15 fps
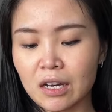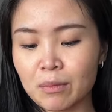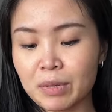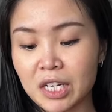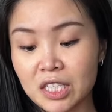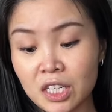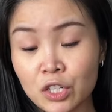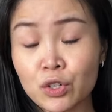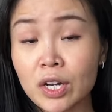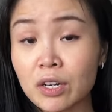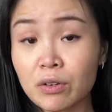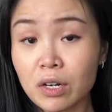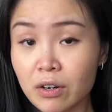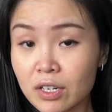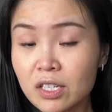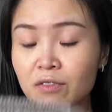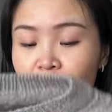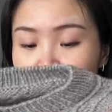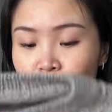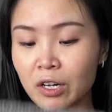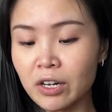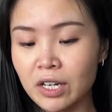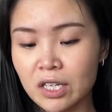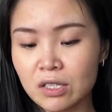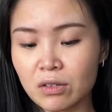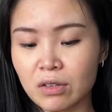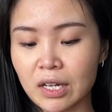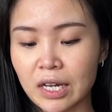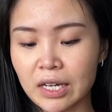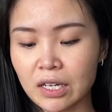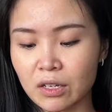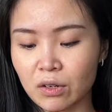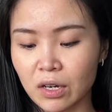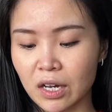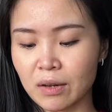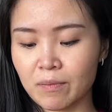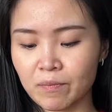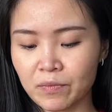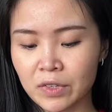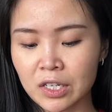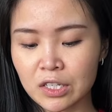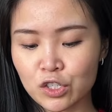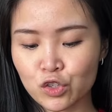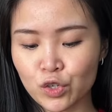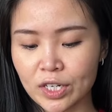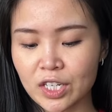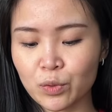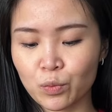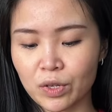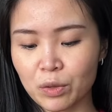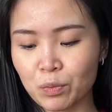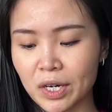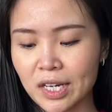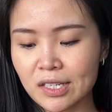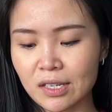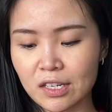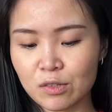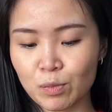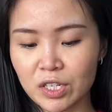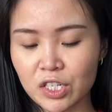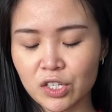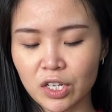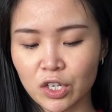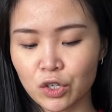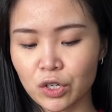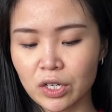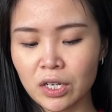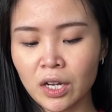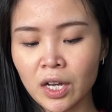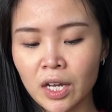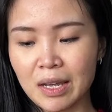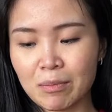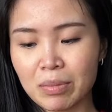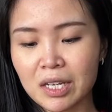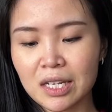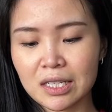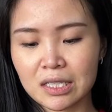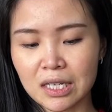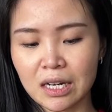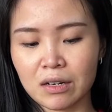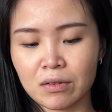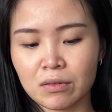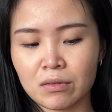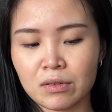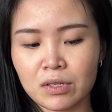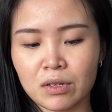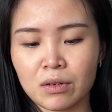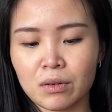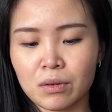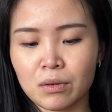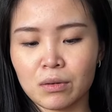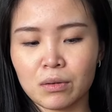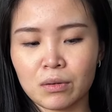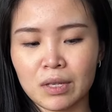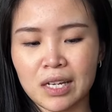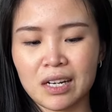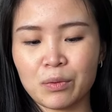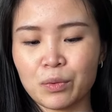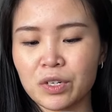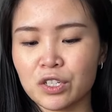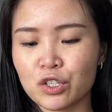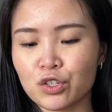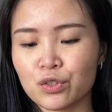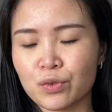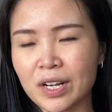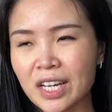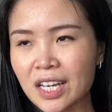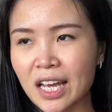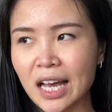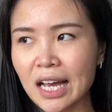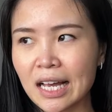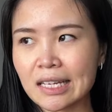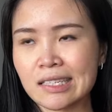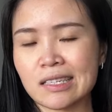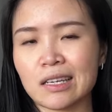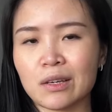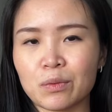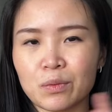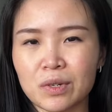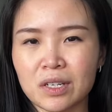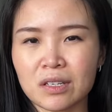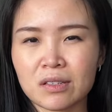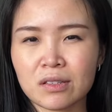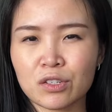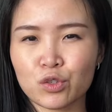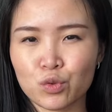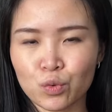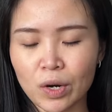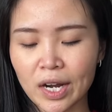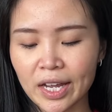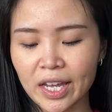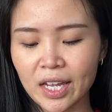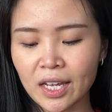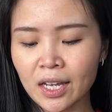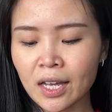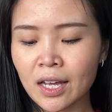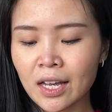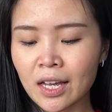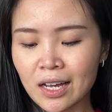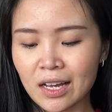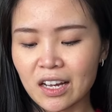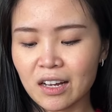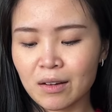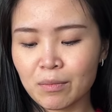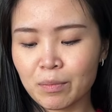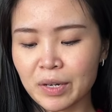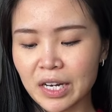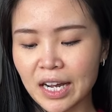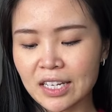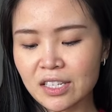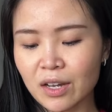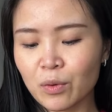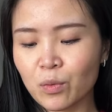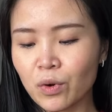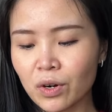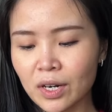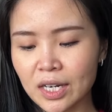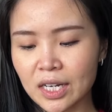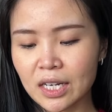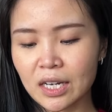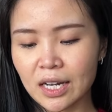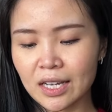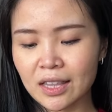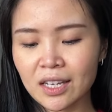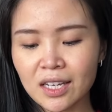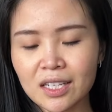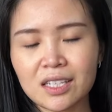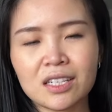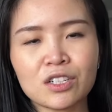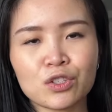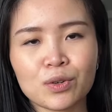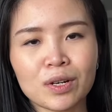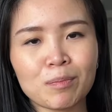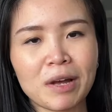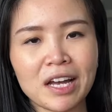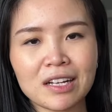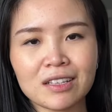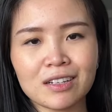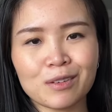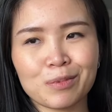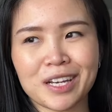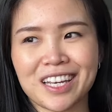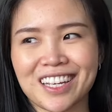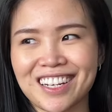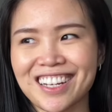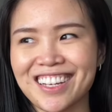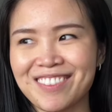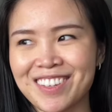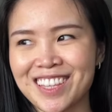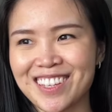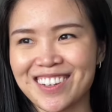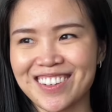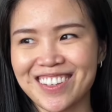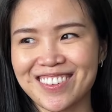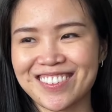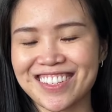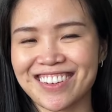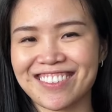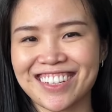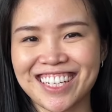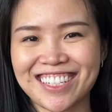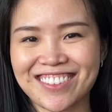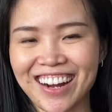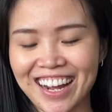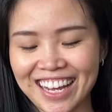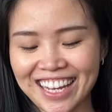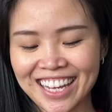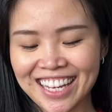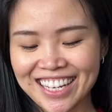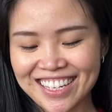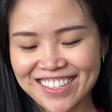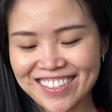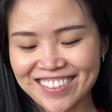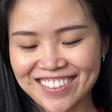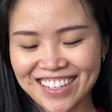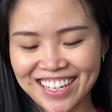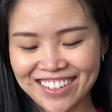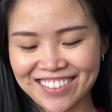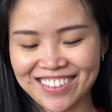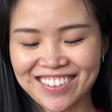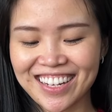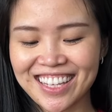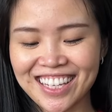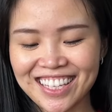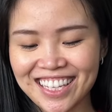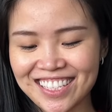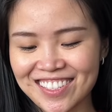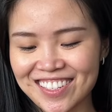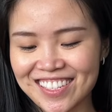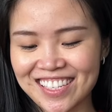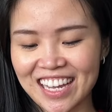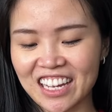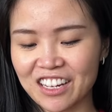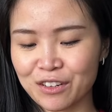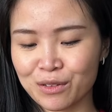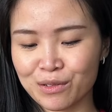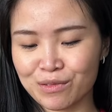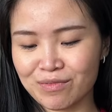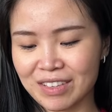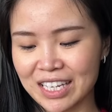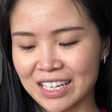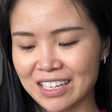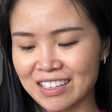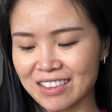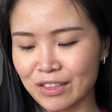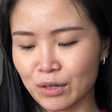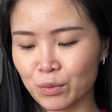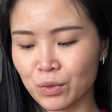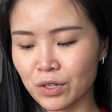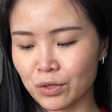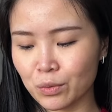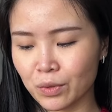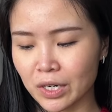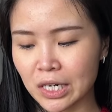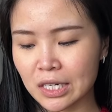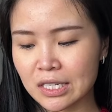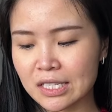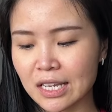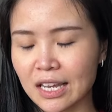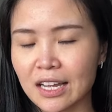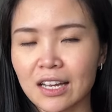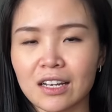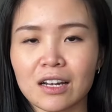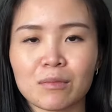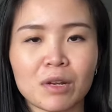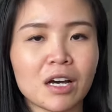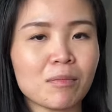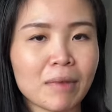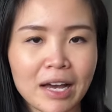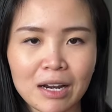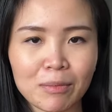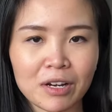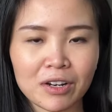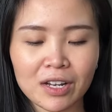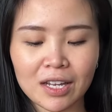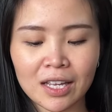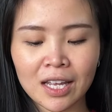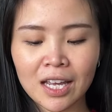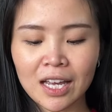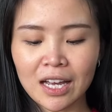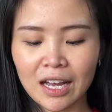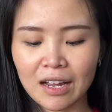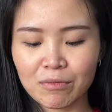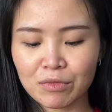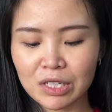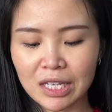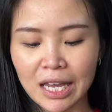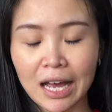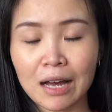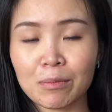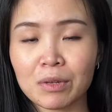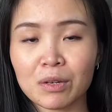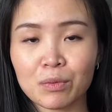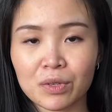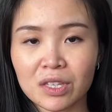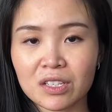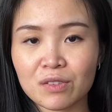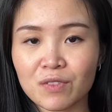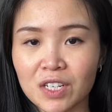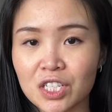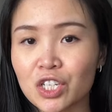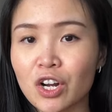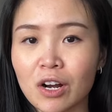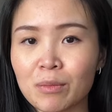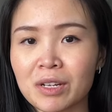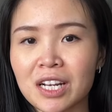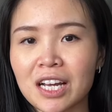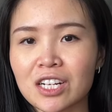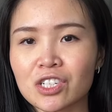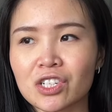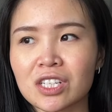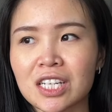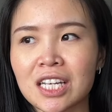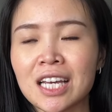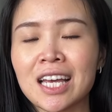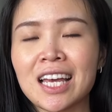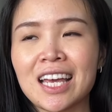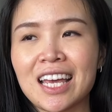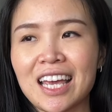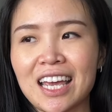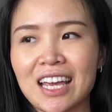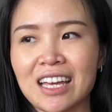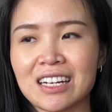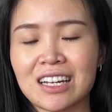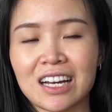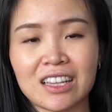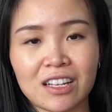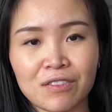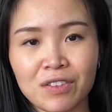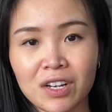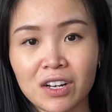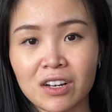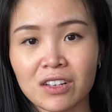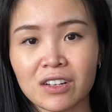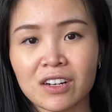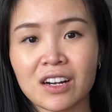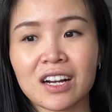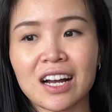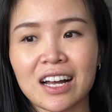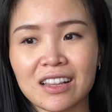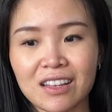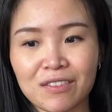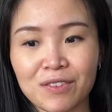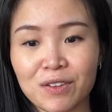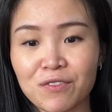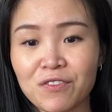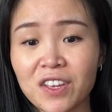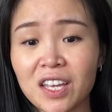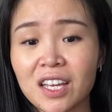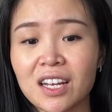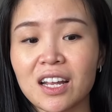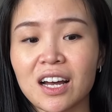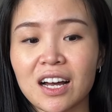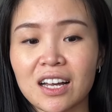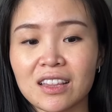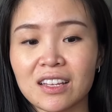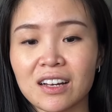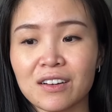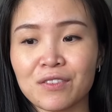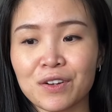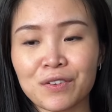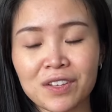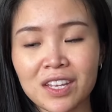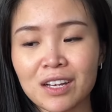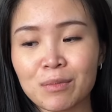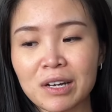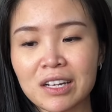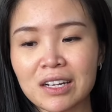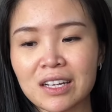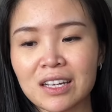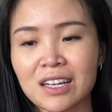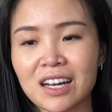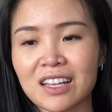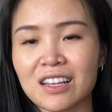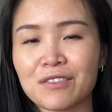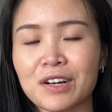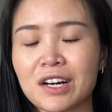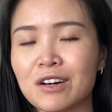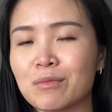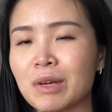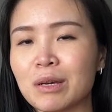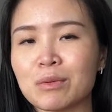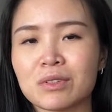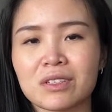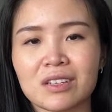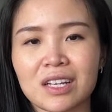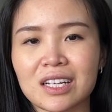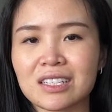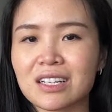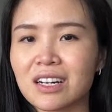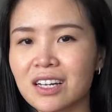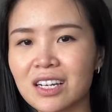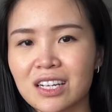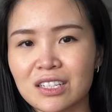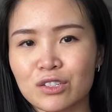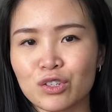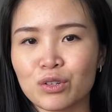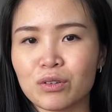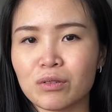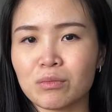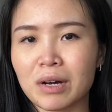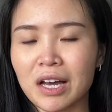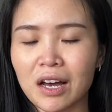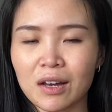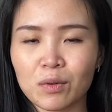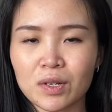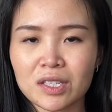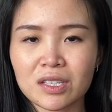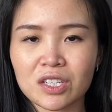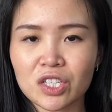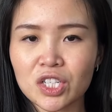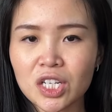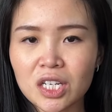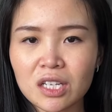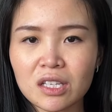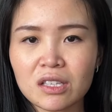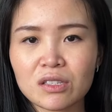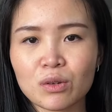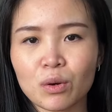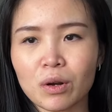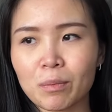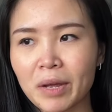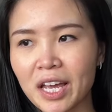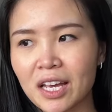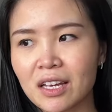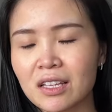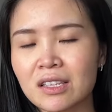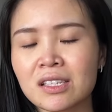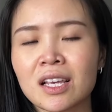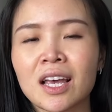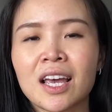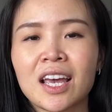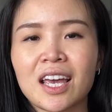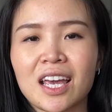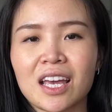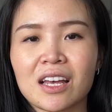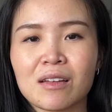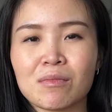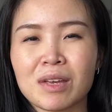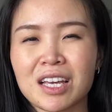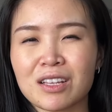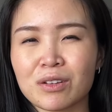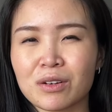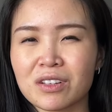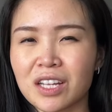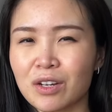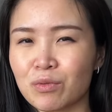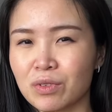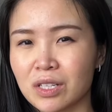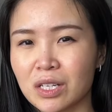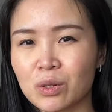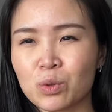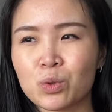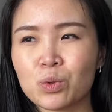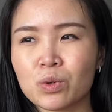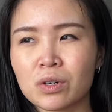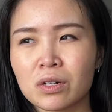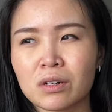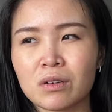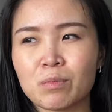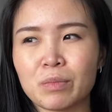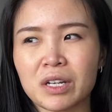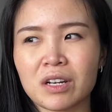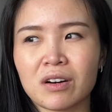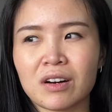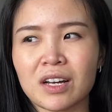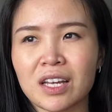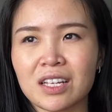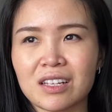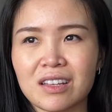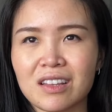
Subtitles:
But I did try to aggressively block it so that I could stretch it widthwise as much as I could and pin it down so that it wouldn't shrink as it was drying. But as I wore it, I think it did shrink back a little bit, even though it was already dry. So I don't know. I think that's just how like the wool works, and I'm not mad about it. I'm really happy with this finished garment actually. and I love the color, I love the fit, I love everything about it. I love how I'm able to like tuck it into my high-waisted jeans or pants and make it look like really cool, but not